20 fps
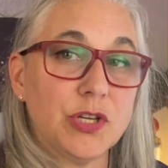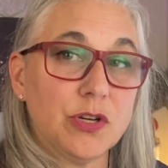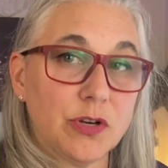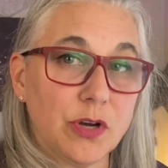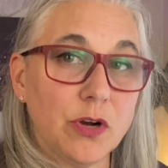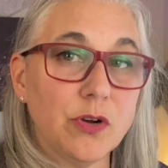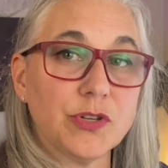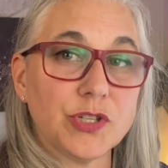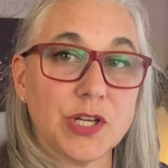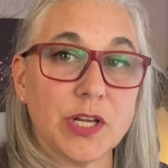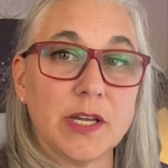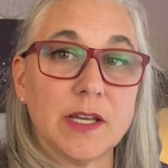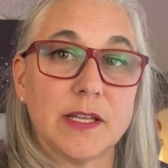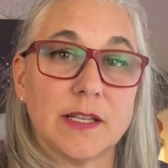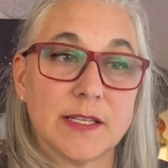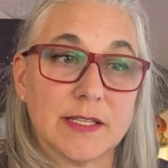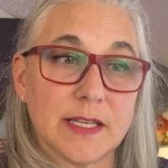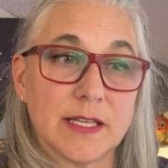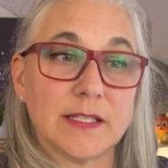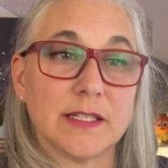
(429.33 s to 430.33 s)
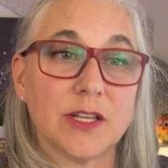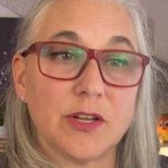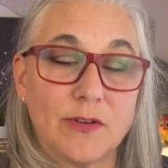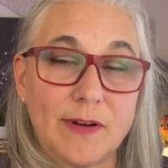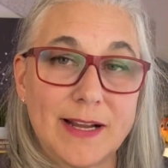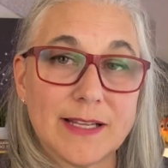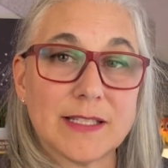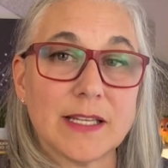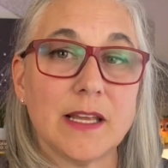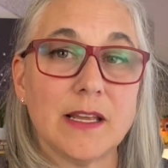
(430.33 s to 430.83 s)
you're coaching in the sense that you're
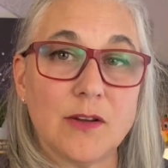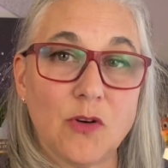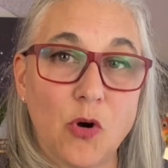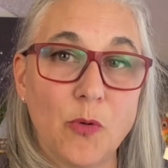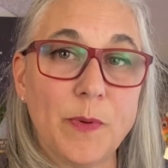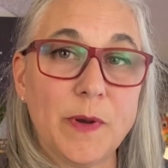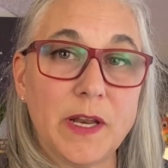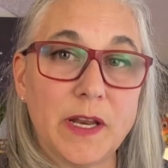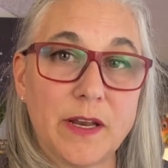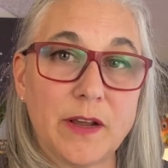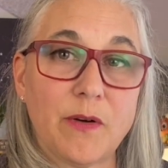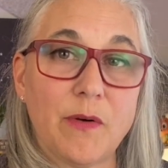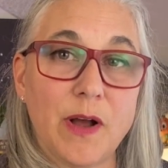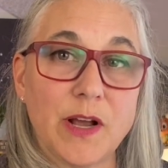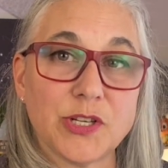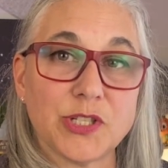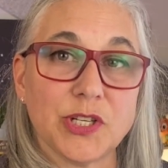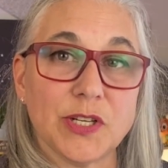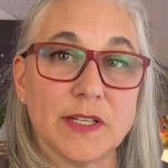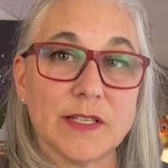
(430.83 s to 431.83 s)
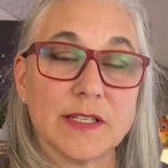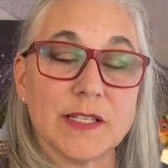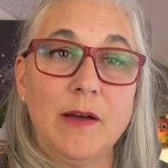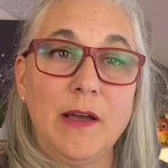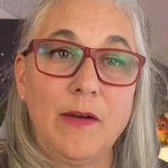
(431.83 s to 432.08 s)
asking open ended questions.